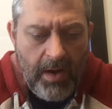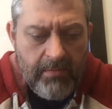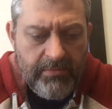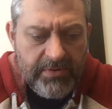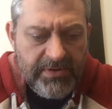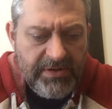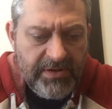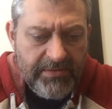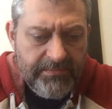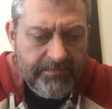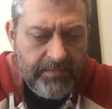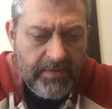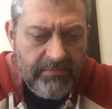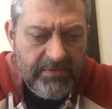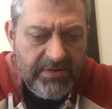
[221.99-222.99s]
I really don't,
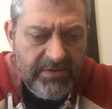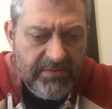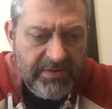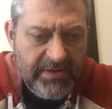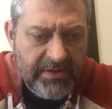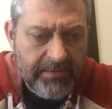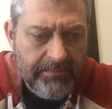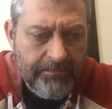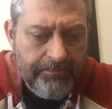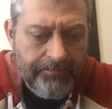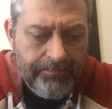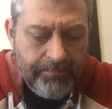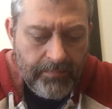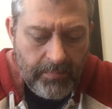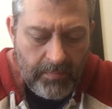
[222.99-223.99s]
I really don't get it.
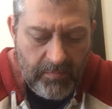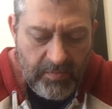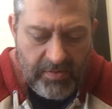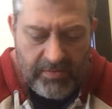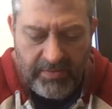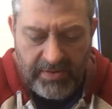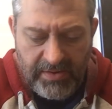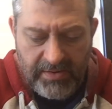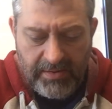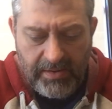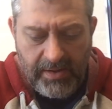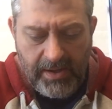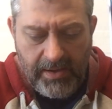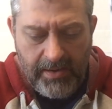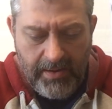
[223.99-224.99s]
I really don't get it a
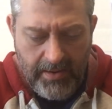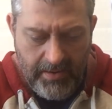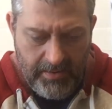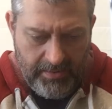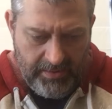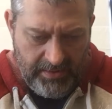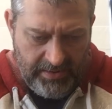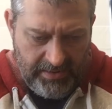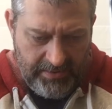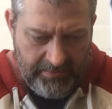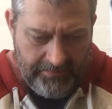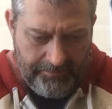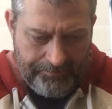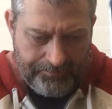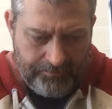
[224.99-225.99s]
lot.
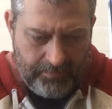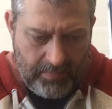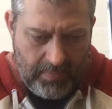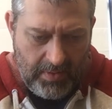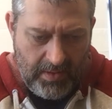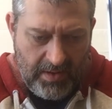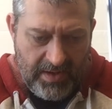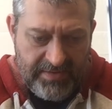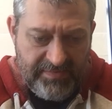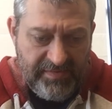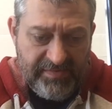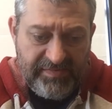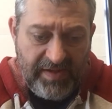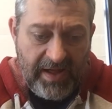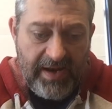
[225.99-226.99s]
Um, it
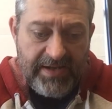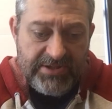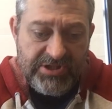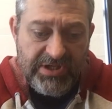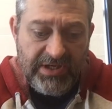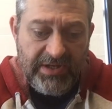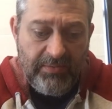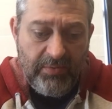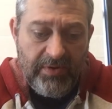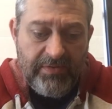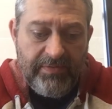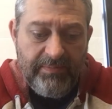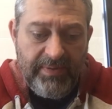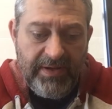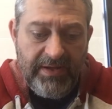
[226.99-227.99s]
says Skyline Chili
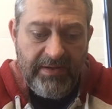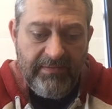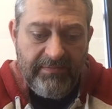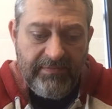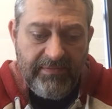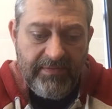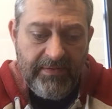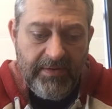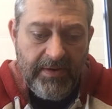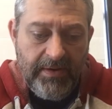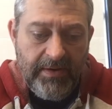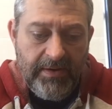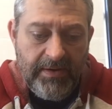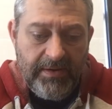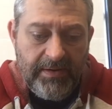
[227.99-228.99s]
with beef.
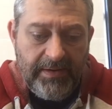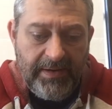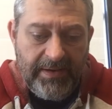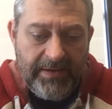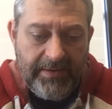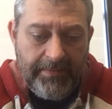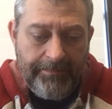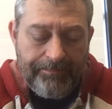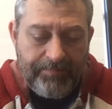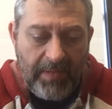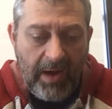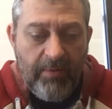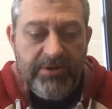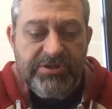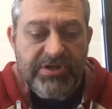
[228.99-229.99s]
Um,
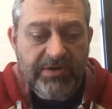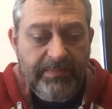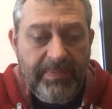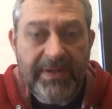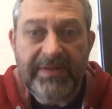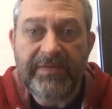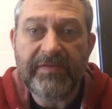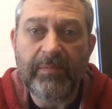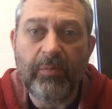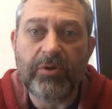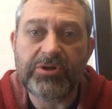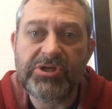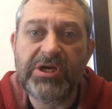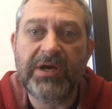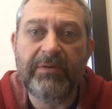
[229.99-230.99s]
I wish there'd been some
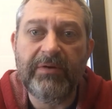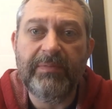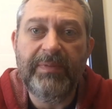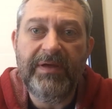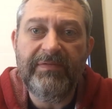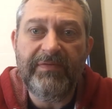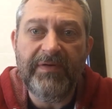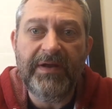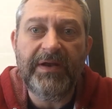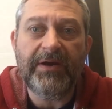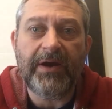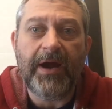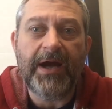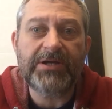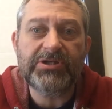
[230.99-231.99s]
more chili with beef in
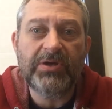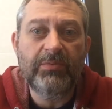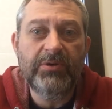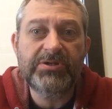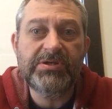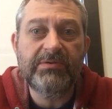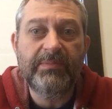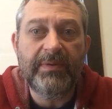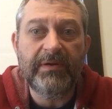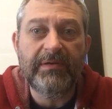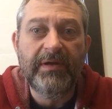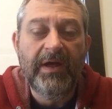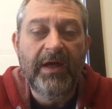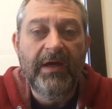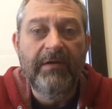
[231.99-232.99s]
here. I actually wish it had
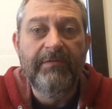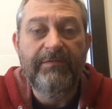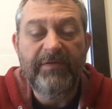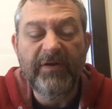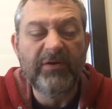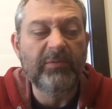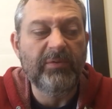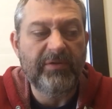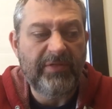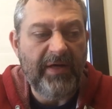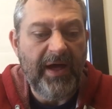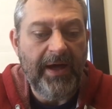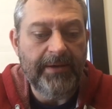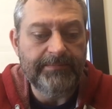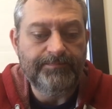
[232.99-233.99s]
been filled with
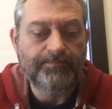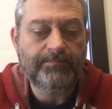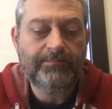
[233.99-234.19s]
that